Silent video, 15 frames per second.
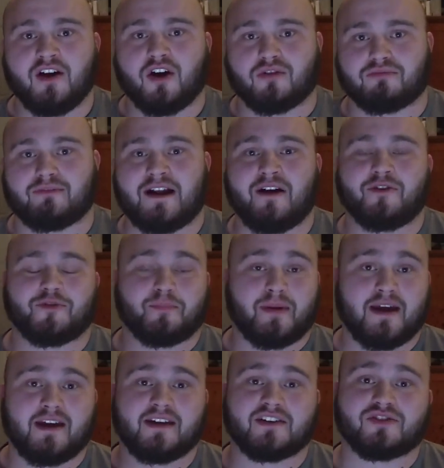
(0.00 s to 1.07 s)
a round
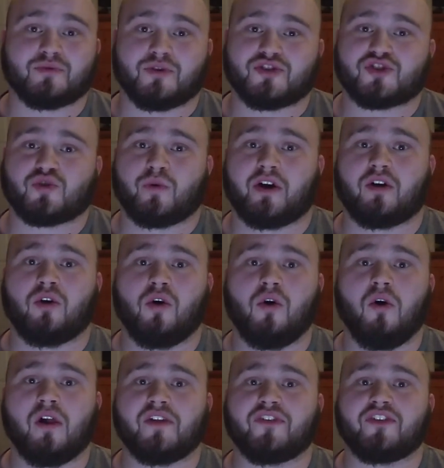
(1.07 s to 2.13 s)
peg into a square
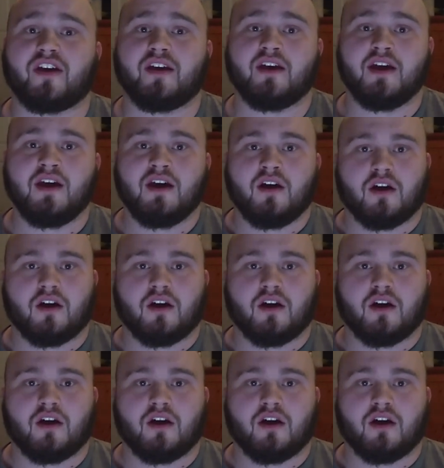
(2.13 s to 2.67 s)
hole and say